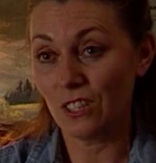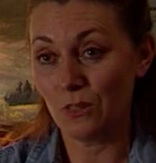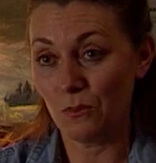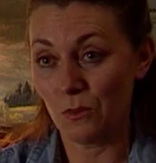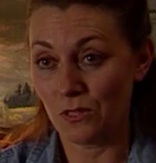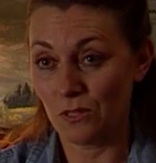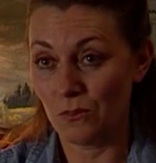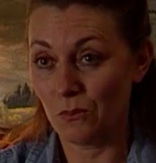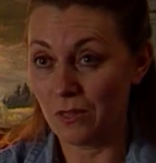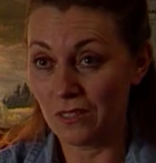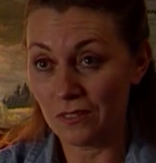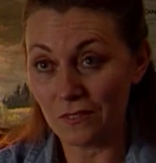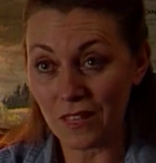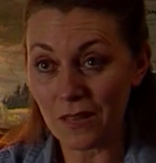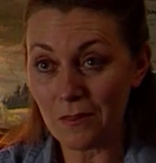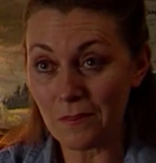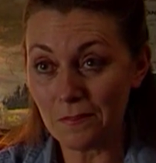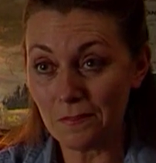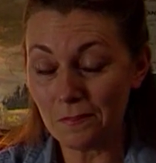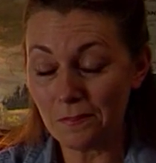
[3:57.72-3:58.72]
she wasn't one of
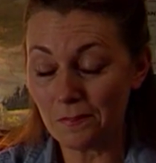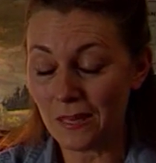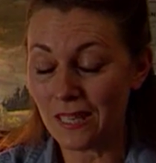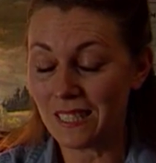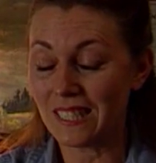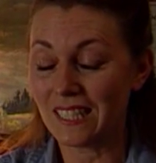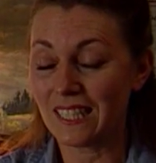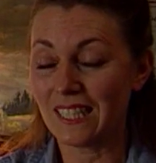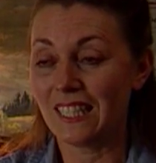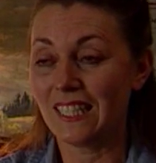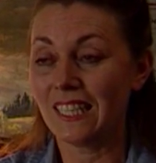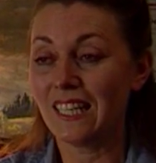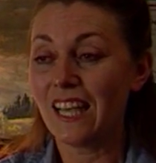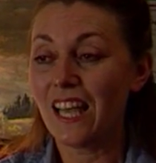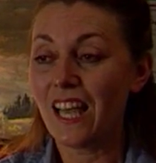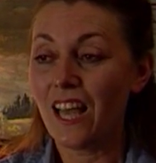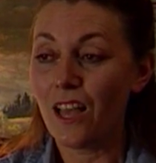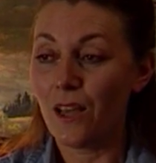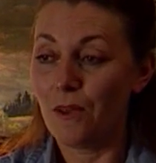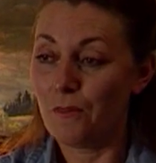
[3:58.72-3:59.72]
them, basically,
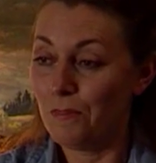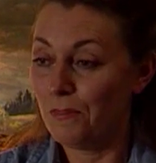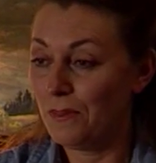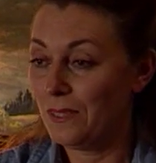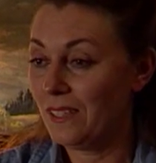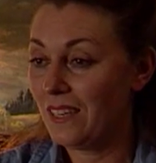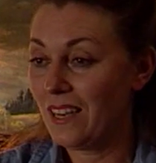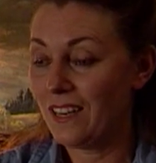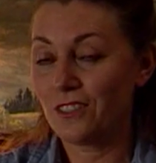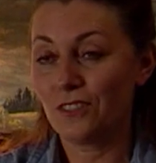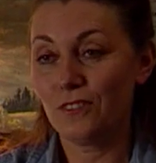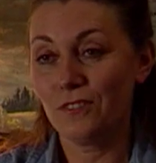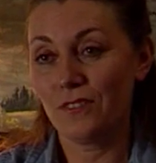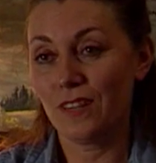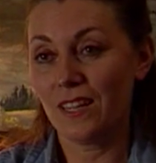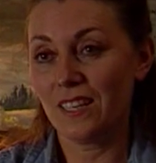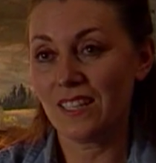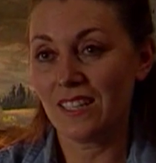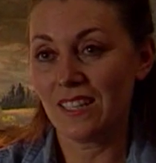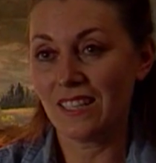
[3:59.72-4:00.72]
but in actual
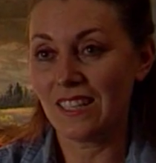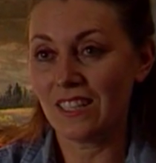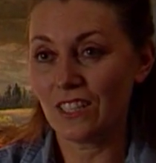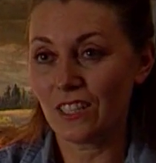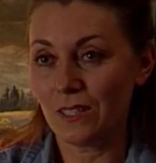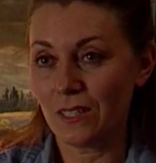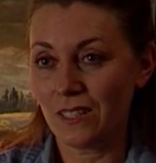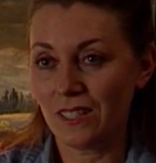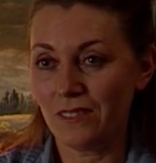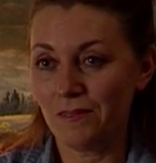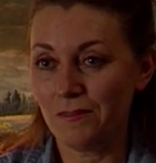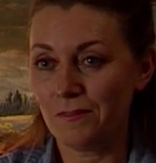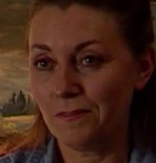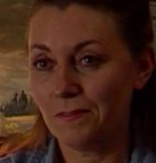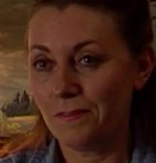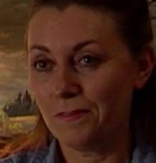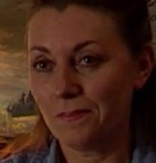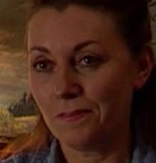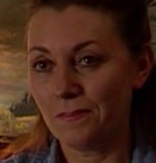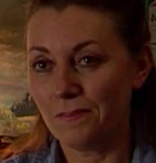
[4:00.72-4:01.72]
fact I think she
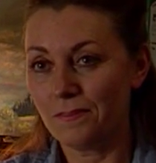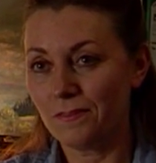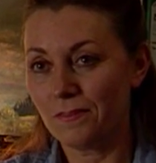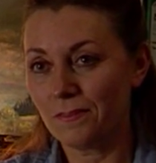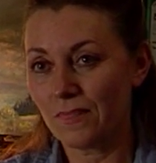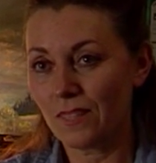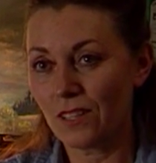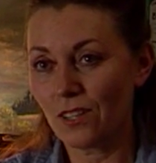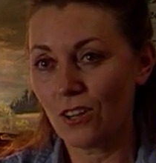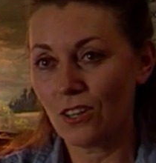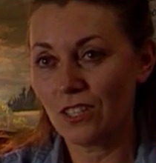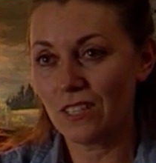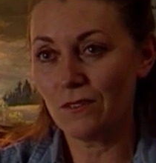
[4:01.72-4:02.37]
got